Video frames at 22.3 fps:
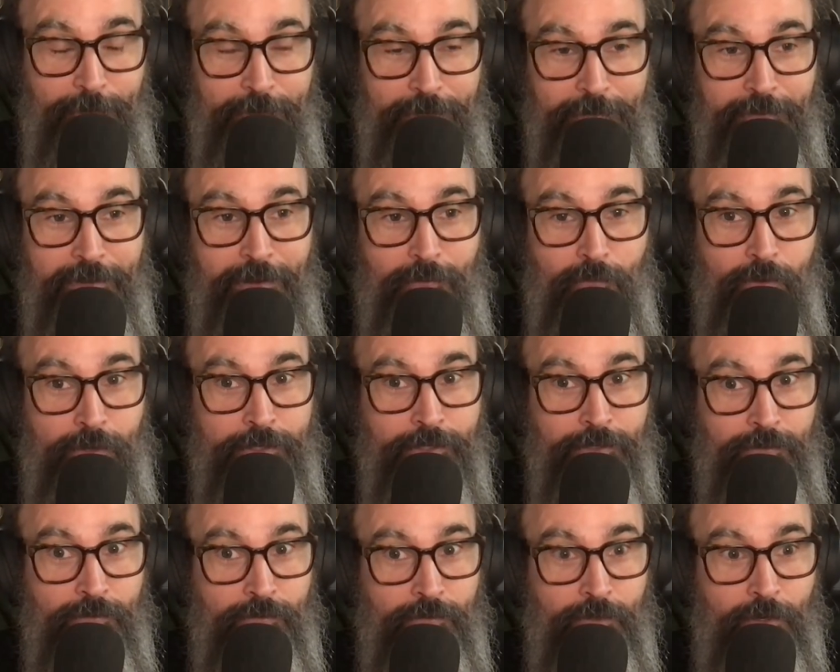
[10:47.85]
me, but I want
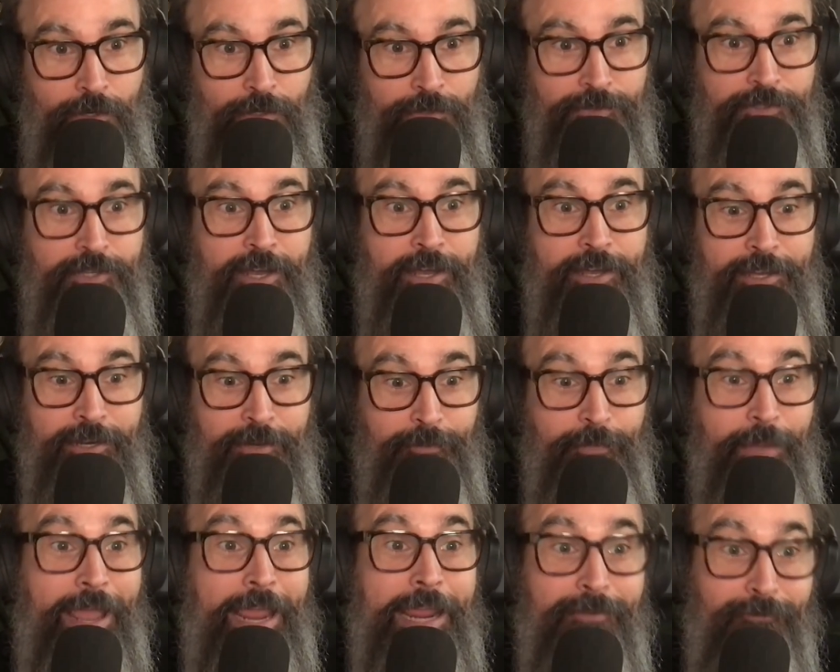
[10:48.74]
you to all die in a
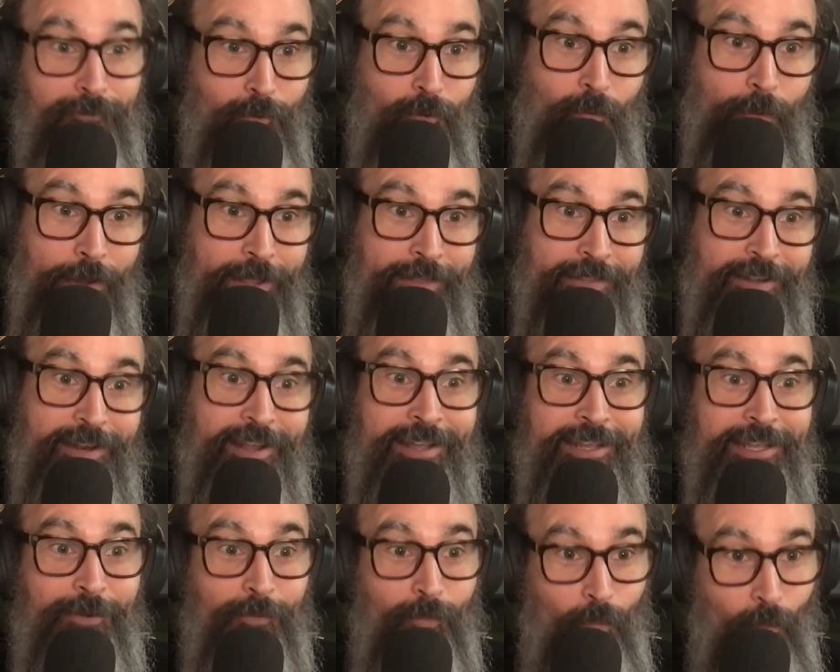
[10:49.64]
painful way that
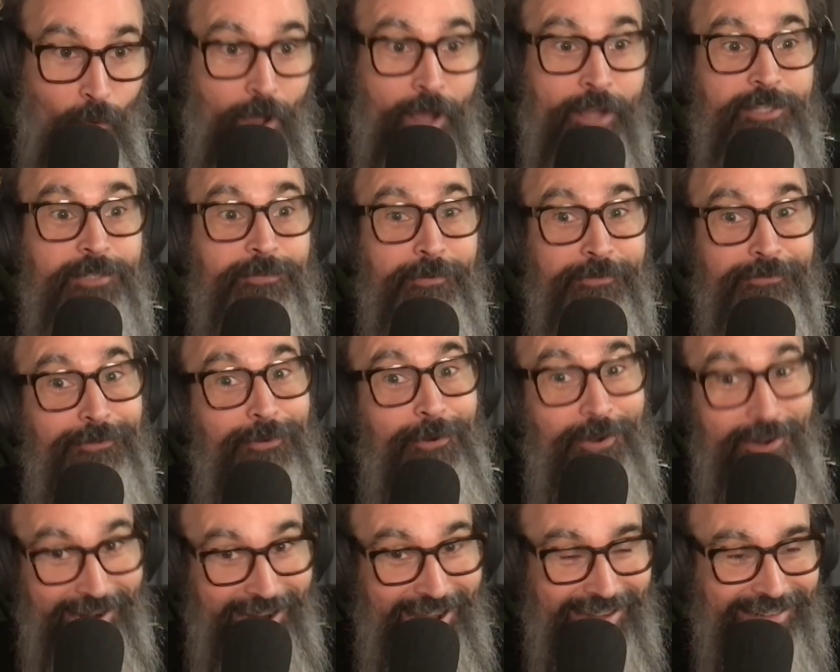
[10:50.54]
I can watch
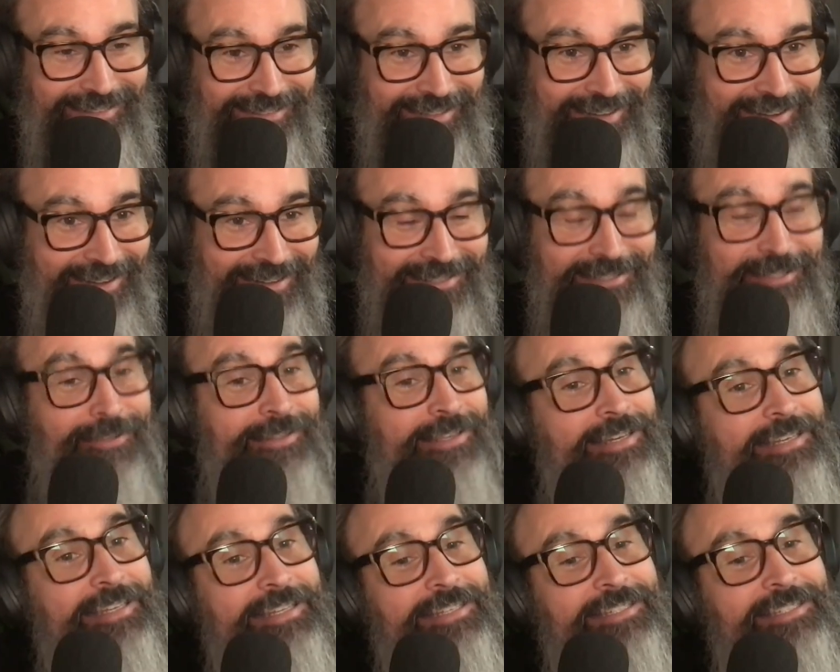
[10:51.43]
before I die. So then
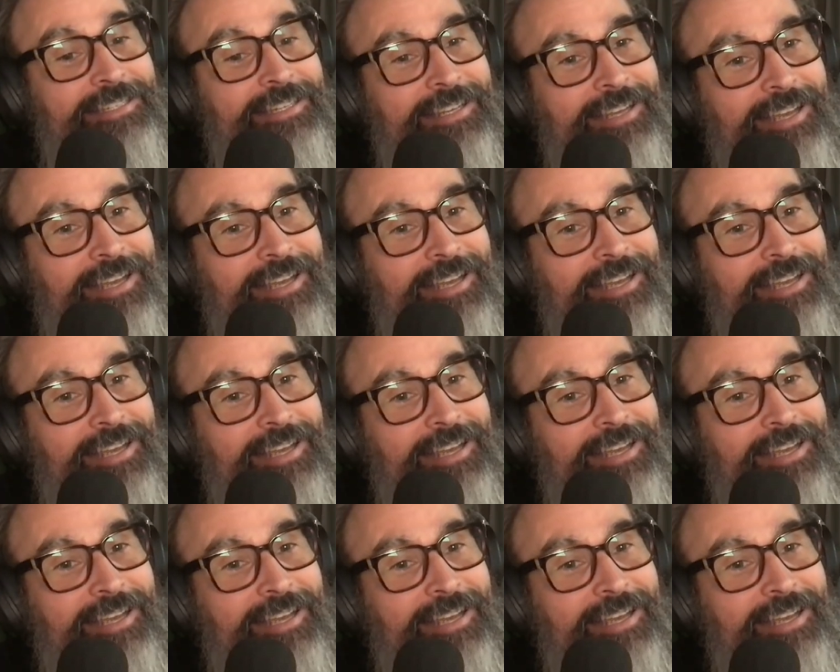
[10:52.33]
at least